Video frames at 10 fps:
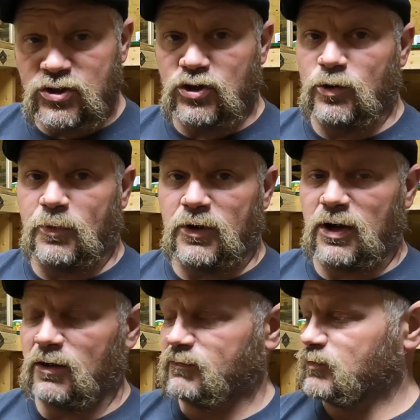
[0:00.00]
Super
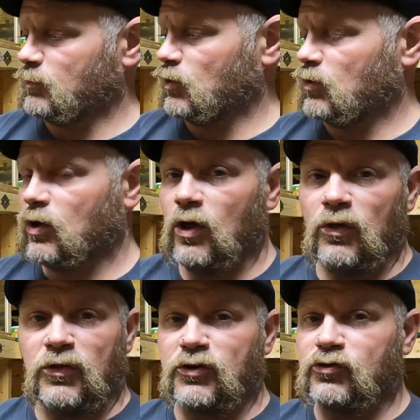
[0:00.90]
comfortable.
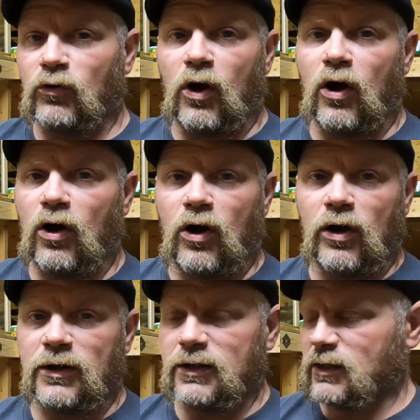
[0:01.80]
The draw
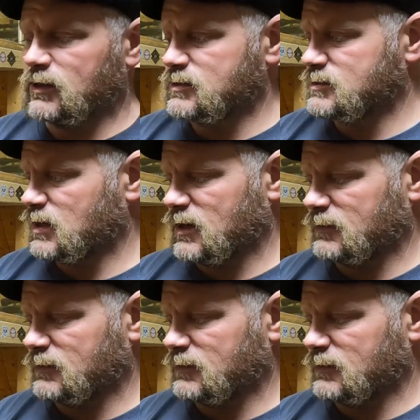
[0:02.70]
on it is